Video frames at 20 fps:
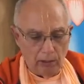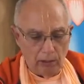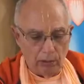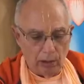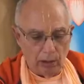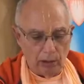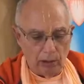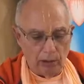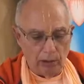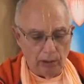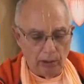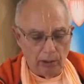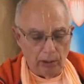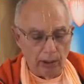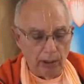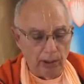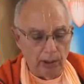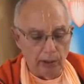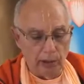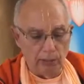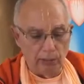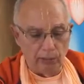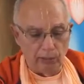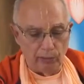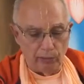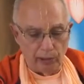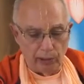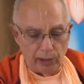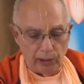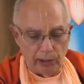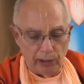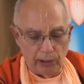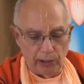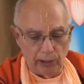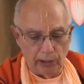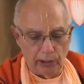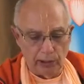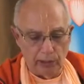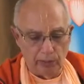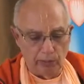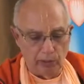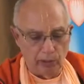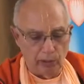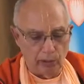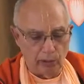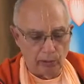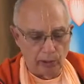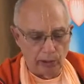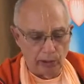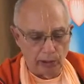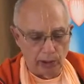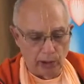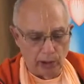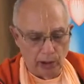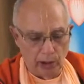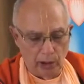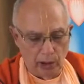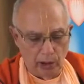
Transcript: our intimate relationship with Krishna.